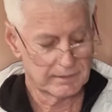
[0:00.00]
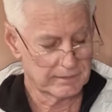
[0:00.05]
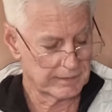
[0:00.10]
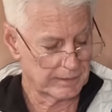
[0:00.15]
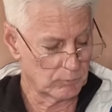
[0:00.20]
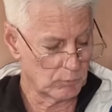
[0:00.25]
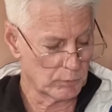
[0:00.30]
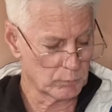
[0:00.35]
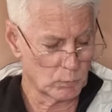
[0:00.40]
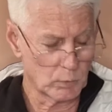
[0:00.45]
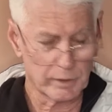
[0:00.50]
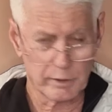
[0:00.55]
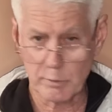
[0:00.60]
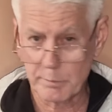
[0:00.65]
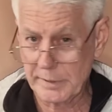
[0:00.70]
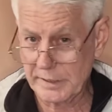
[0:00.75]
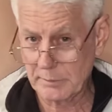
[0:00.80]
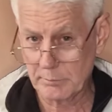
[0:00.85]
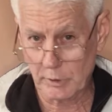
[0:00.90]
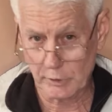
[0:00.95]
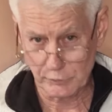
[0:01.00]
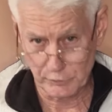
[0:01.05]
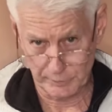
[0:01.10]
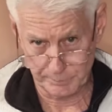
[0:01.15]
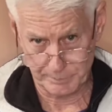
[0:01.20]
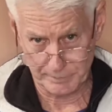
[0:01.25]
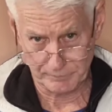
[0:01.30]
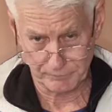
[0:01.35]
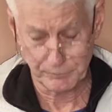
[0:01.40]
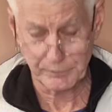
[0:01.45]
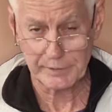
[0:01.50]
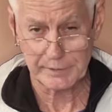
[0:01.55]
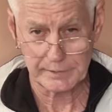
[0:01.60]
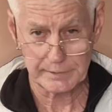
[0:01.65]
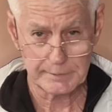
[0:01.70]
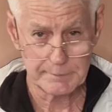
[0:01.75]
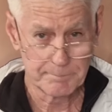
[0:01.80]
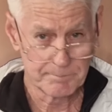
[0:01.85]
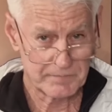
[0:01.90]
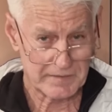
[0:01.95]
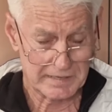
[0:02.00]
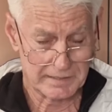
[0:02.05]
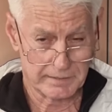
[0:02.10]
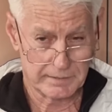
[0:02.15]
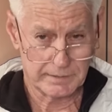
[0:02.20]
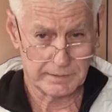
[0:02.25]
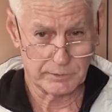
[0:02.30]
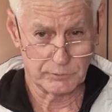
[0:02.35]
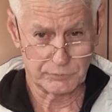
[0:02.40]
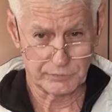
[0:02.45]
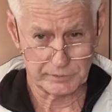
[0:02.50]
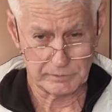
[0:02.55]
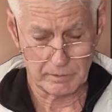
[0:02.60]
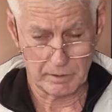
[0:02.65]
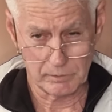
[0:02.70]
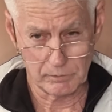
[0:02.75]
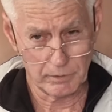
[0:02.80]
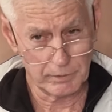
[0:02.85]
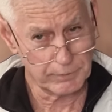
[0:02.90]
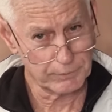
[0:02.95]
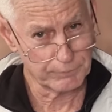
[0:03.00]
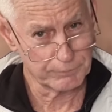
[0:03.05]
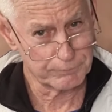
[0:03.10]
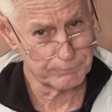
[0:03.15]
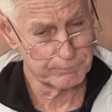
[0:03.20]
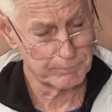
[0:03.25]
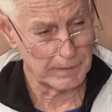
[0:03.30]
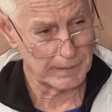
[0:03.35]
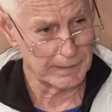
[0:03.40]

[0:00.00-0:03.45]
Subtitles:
Now, what I mean by drip and feed is that a lot of